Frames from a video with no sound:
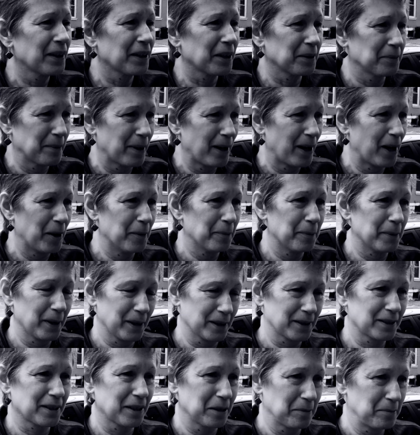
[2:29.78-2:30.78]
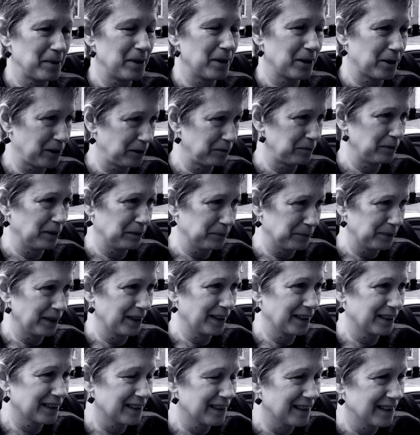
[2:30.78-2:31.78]
come out, but it's going to be a good one
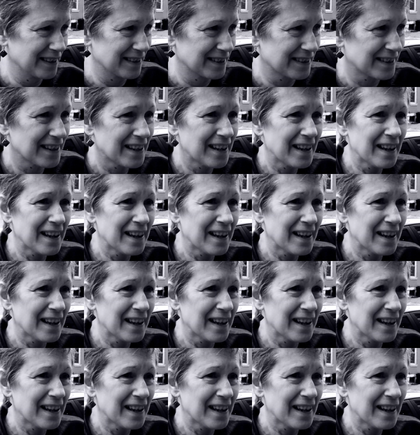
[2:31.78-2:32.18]
when it does.